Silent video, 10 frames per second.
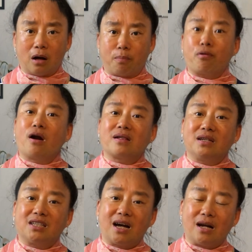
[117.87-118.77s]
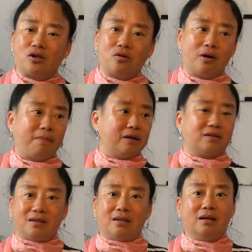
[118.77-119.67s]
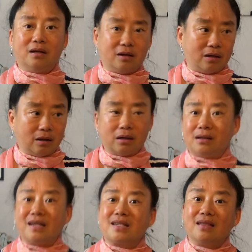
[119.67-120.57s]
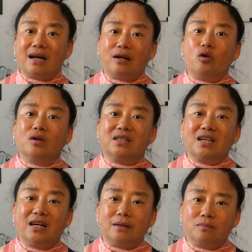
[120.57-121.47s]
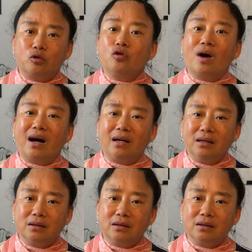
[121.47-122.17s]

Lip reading: proselytize you about this and that all the time? Do I?